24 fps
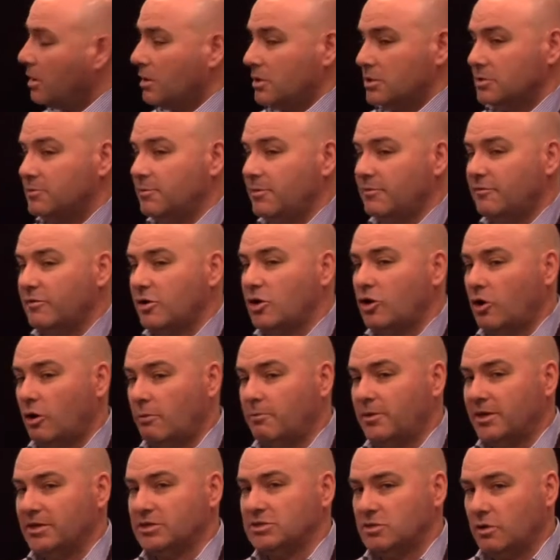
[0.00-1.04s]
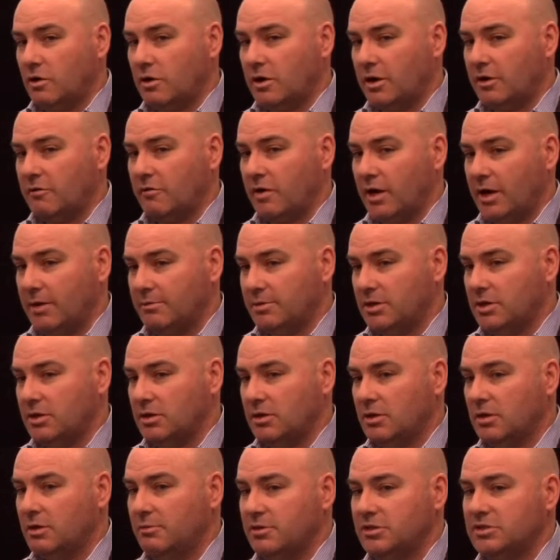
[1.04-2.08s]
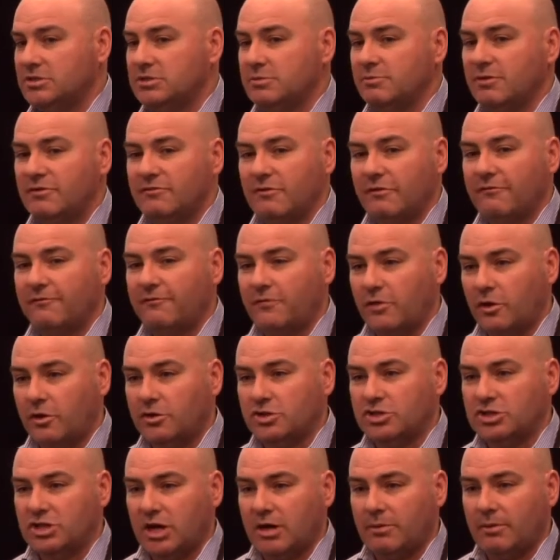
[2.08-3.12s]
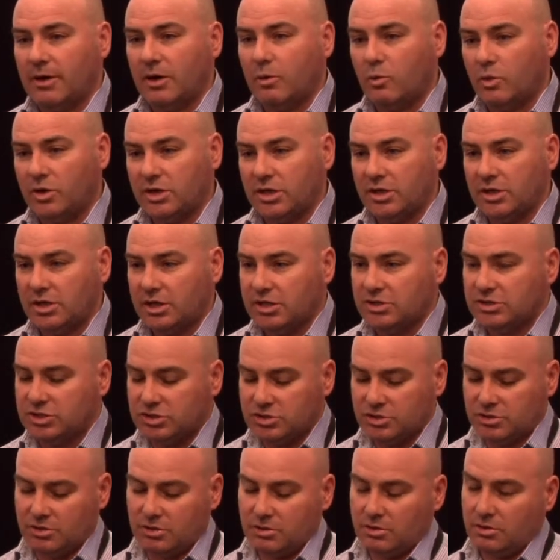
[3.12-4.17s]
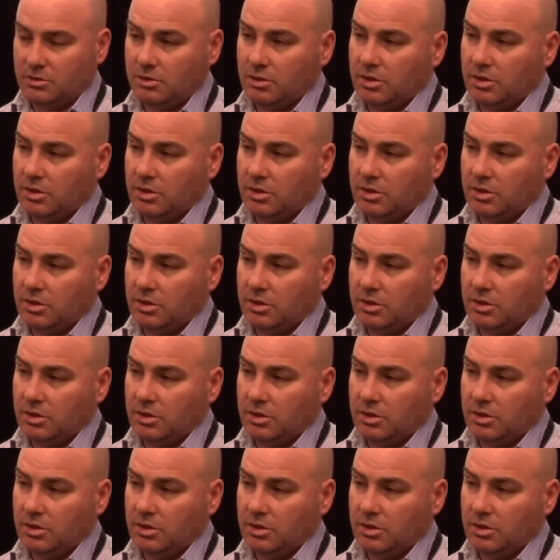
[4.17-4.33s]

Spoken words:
It's a bit of a complex diagram here, but this is a bit of a flow chart about what you need to do.